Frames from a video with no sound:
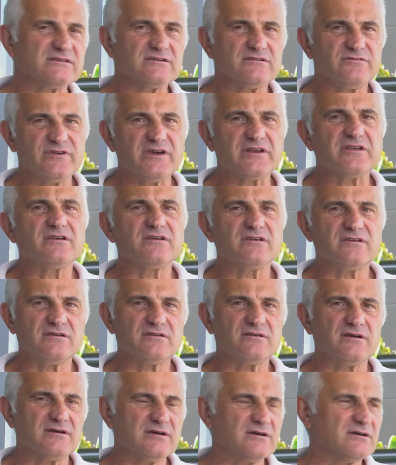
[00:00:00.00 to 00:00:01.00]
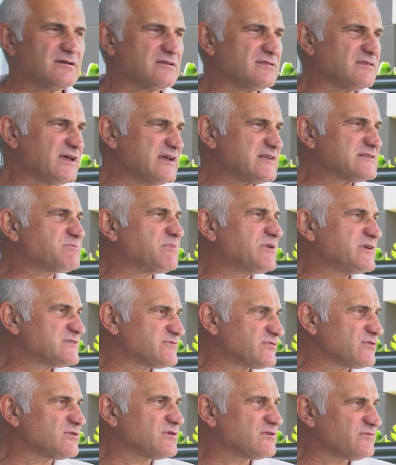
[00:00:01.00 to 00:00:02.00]
a very nice place
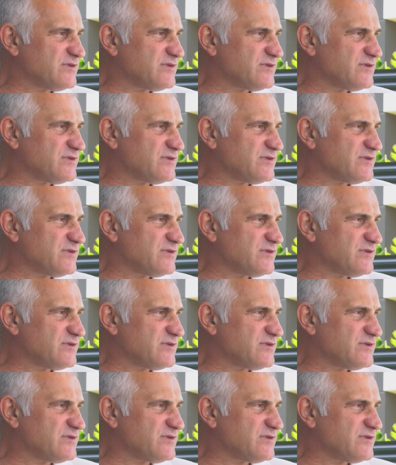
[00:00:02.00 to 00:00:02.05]
for